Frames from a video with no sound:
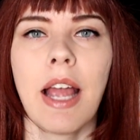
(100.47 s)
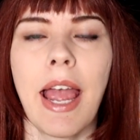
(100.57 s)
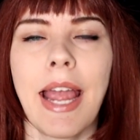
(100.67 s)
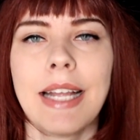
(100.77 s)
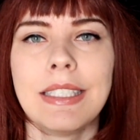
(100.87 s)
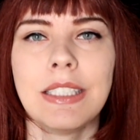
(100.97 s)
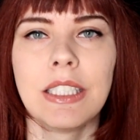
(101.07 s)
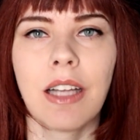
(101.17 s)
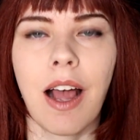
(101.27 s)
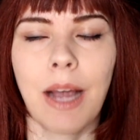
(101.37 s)
And
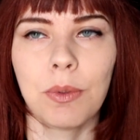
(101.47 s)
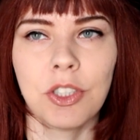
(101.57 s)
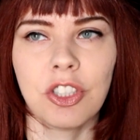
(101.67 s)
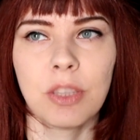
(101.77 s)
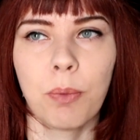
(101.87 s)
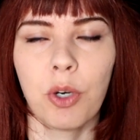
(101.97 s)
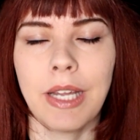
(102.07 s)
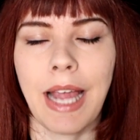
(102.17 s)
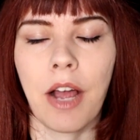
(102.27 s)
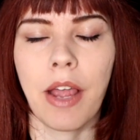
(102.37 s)
I was just
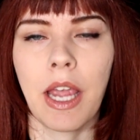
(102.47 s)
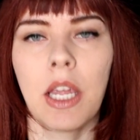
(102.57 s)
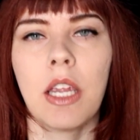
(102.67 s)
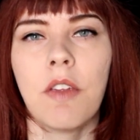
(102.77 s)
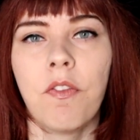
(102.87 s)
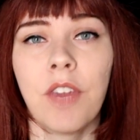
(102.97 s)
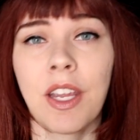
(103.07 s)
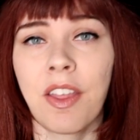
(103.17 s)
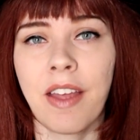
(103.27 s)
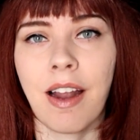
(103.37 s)
putting out a
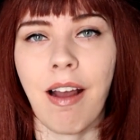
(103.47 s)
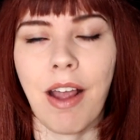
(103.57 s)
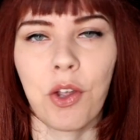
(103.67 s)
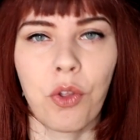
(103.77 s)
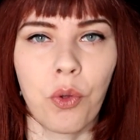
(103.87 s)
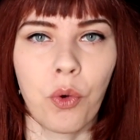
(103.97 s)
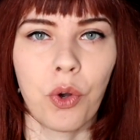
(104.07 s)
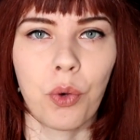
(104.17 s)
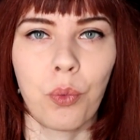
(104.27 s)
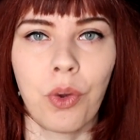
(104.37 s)
figure that I
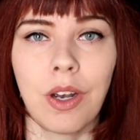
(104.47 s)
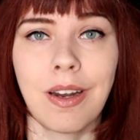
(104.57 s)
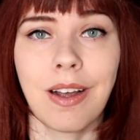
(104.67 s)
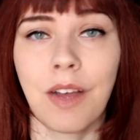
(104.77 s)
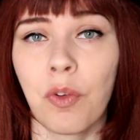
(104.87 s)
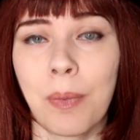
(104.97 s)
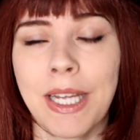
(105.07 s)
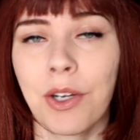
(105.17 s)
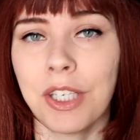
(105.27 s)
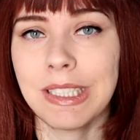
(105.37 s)
thought would cover my
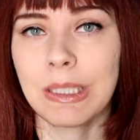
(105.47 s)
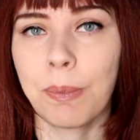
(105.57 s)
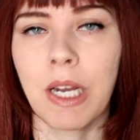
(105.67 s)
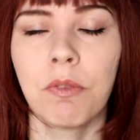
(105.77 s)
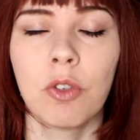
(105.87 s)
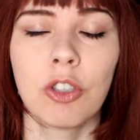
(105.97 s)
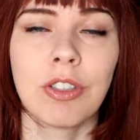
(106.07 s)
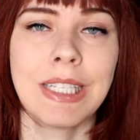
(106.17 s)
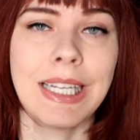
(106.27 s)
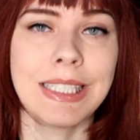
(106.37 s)
cost, but
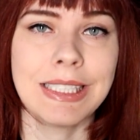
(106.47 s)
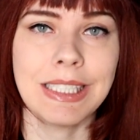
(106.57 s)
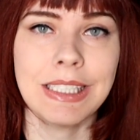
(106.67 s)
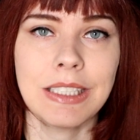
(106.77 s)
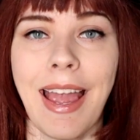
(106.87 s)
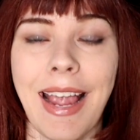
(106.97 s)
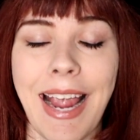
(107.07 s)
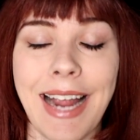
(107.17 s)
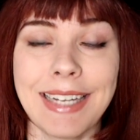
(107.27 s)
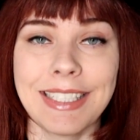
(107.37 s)
unfortunately it didn't.
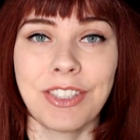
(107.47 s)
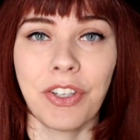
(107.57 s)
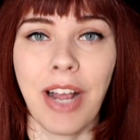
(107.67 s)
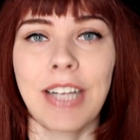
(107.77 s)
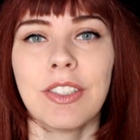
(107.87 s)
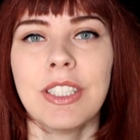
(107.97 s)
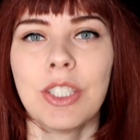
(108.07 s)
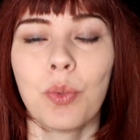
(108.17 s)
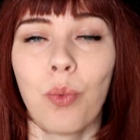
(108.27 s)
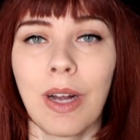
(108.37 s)
And it's not actually
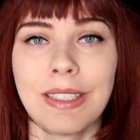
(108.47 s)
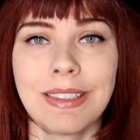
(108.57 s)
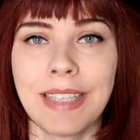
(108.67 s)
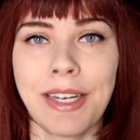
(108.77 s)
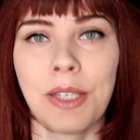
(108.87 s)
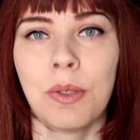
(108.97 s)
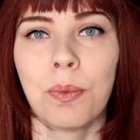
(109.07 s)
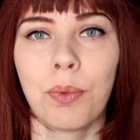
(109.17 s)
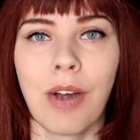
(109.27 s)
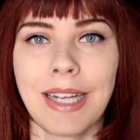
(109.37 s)
just one standard
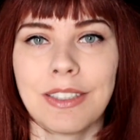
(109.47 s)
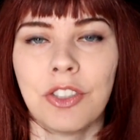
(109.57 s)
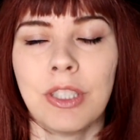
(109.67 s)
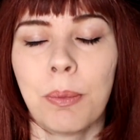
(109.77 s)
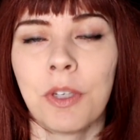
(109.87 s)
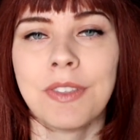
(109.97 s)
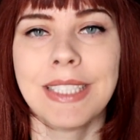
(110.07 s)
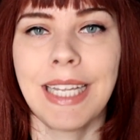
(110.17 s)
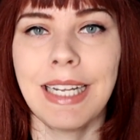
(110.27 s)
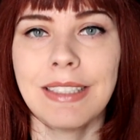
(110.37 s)
price to ship
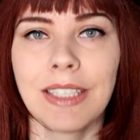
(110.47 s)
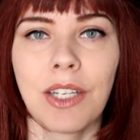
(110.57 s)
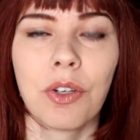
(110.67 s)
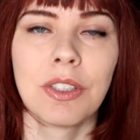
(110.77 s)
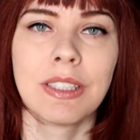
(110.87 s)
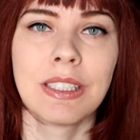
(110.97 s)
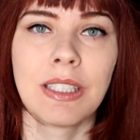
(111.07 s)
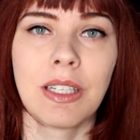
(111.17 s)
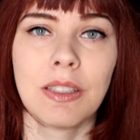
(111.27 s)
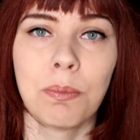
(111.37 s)
overseas. It costs
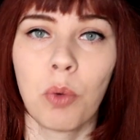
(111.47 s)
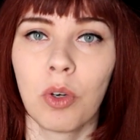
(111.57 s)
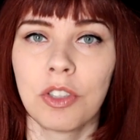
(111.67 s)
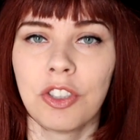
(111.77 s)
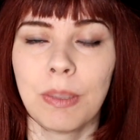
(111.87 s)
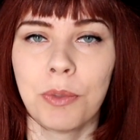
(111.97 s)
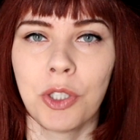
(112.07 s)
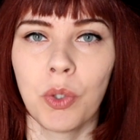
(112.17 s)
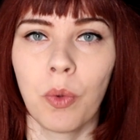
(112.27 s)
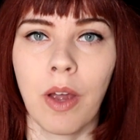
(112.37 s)
more to ship
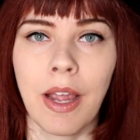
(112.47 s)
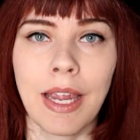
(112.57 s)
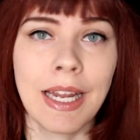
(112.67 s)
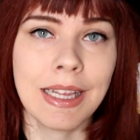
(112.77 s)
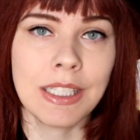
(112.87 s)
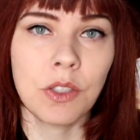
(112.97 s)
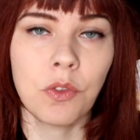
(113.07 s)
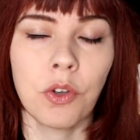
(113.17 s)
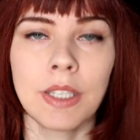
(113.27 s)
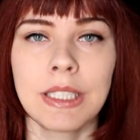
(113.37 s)
to England,
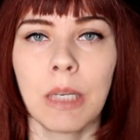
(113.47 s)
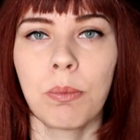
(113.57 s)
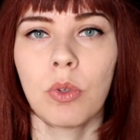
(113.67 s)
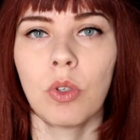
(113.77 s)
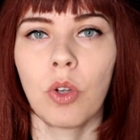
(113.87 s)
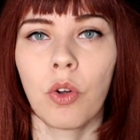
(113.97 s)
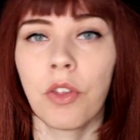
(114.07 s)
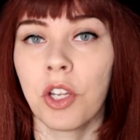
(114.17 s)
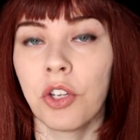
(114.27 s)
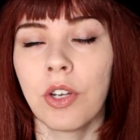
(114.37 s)
for example, or
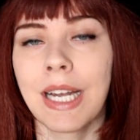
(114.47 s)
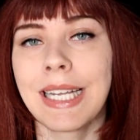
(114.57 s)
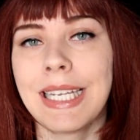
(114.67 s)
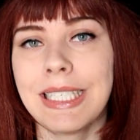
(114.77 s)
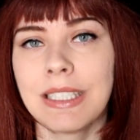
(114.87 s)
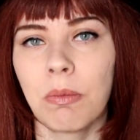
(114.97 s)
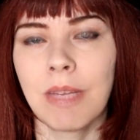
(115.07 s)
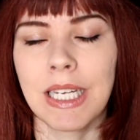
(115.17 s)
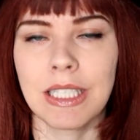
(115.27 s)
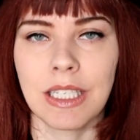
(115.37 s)
the United Kingdom
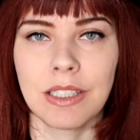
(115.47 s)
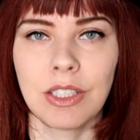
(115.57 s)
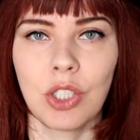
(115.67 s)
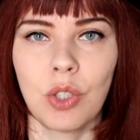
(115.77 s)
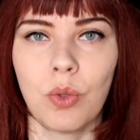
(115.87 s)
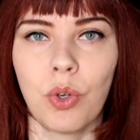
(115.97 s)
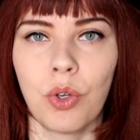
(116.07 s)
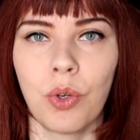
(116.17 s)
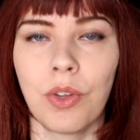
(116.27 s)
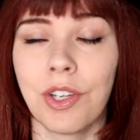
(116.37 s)
than it does
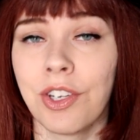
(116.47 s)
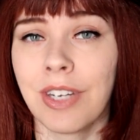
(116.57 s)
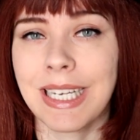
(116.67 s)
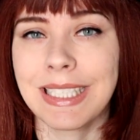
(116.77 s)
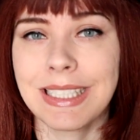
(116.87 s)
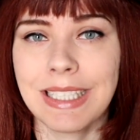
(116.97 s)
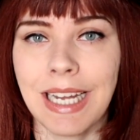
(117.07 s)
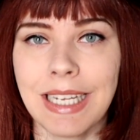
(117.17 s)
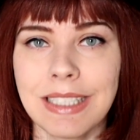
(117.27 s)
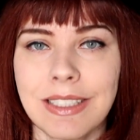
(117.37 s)
to the United
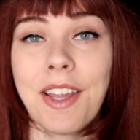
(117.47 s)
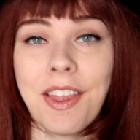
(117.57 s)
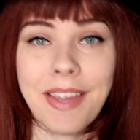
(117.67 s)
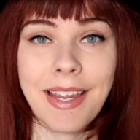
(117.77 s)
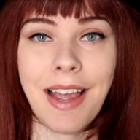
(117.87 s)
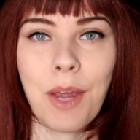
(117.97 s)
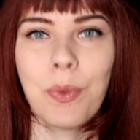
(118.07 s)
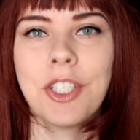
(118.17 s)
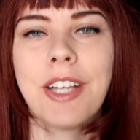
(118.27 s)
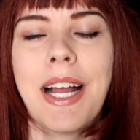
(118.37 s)
States. Another thing I
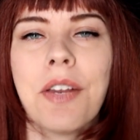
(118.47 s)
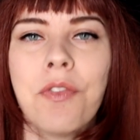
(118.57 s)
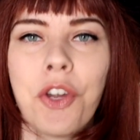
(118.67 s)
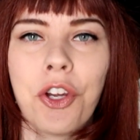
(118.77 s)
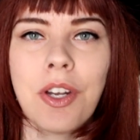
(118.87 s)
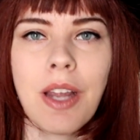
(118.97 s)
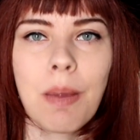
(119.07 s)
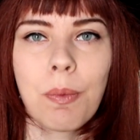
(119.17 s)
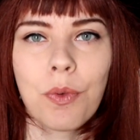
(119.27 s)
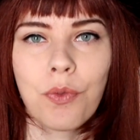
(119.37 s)
wish I had have known
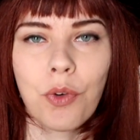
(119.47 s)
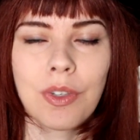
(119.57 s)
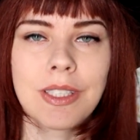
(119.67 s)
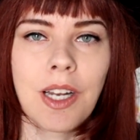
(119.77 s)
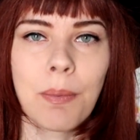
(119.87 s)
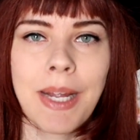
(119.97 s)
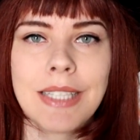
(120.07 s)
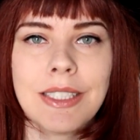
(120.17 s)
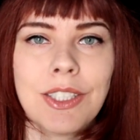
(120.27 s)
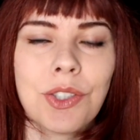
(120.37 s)
before starting my
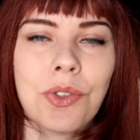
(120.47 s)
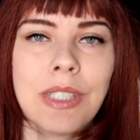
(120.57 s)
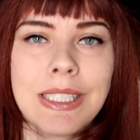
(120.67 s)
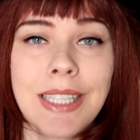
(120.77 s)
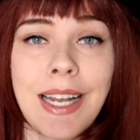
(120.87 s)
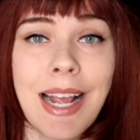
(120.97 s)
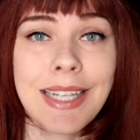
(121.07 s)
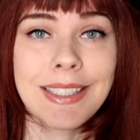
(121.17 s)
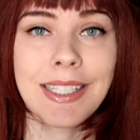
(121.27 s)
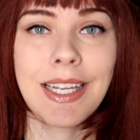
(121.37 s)
Etsy store is that
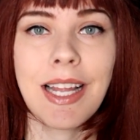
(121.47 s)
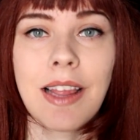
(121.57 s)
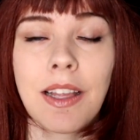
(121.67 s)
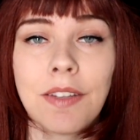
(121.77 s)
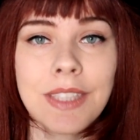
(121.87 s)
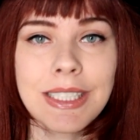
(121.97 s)
Etsy loves